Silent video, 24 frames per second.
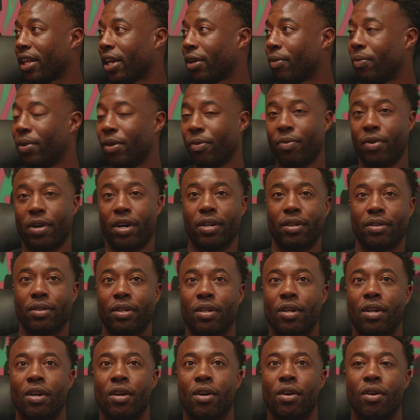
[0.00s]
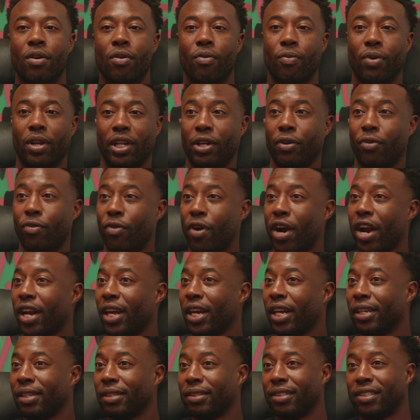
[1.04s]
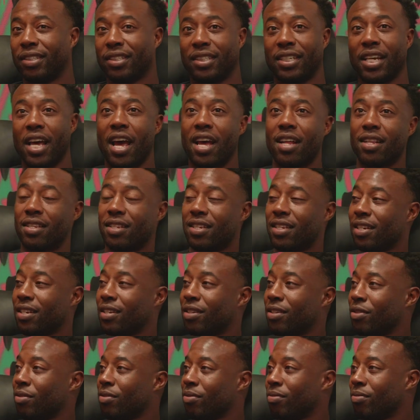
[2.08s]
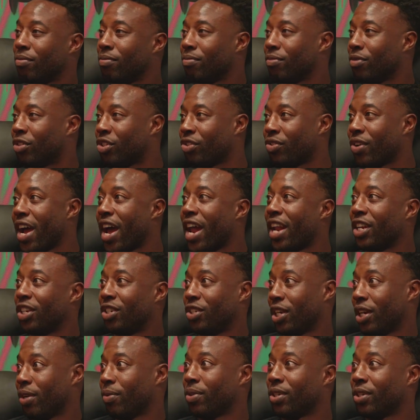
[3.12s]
Like we weren't really running sets and strategy.